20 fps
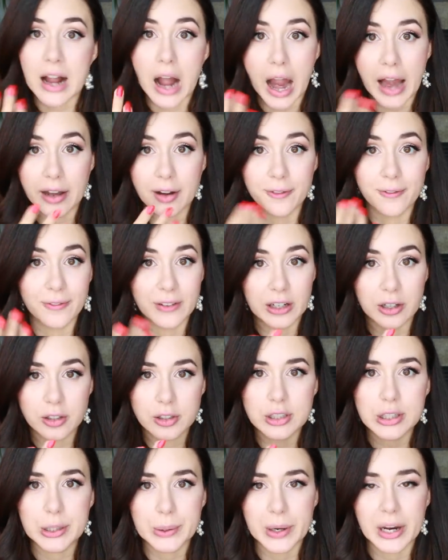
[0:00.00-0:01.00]
kind of feel
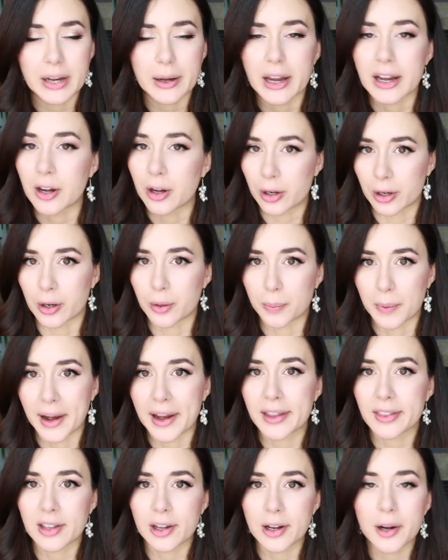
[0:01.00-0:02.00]
to it in a good
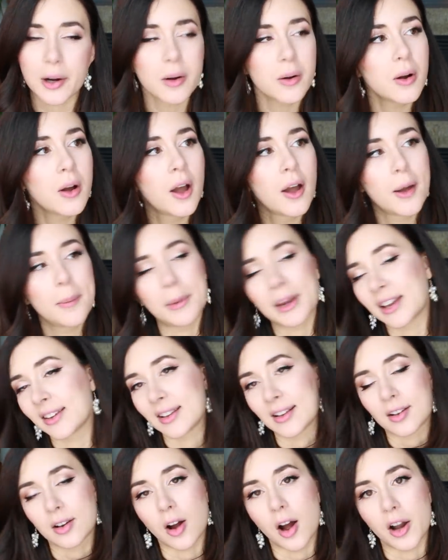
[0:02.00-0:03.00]
way though, because
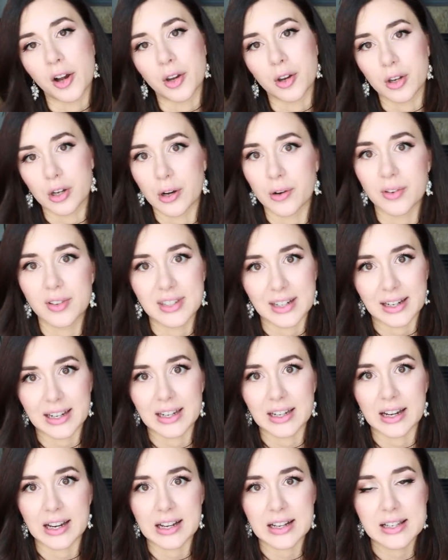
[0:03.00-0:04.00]
it's got no
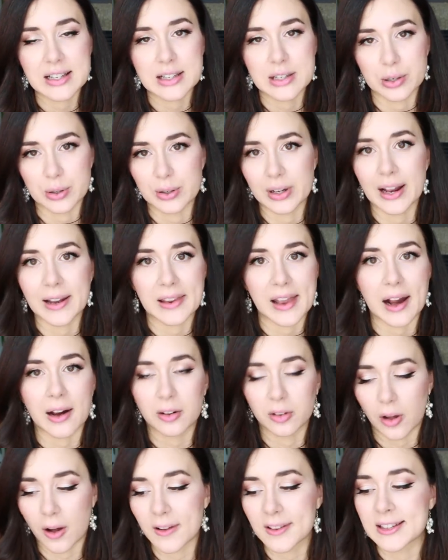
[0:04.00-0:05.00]
stickiness. So you get that
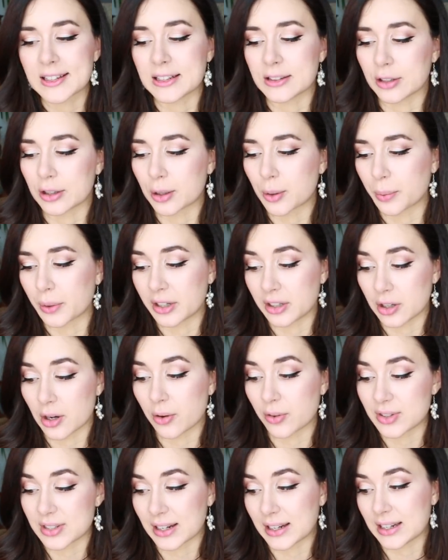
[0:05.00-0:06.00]
glossy look with
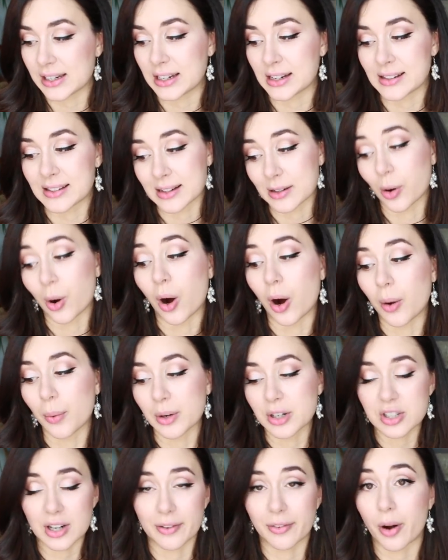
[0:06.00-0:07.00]
no stickiness at all,
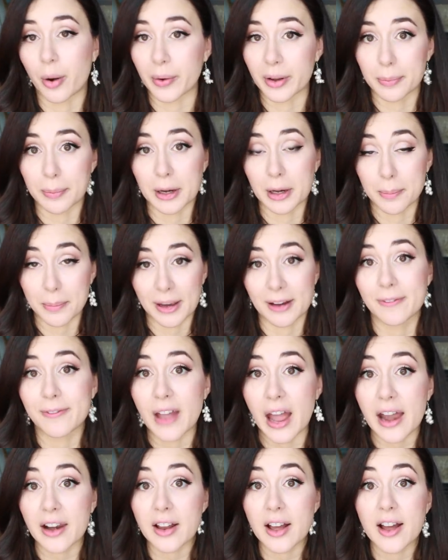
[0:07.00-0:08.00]
which I've always been a big
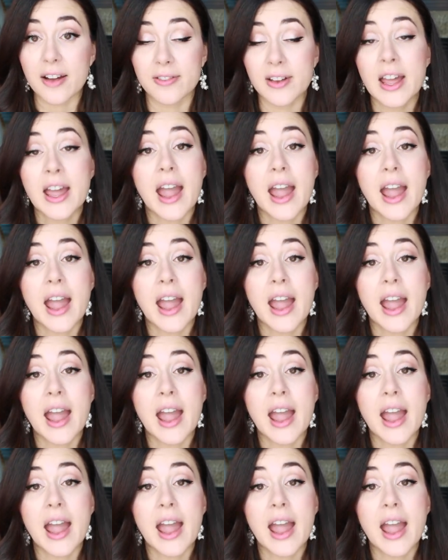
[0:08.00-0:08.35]
fan of.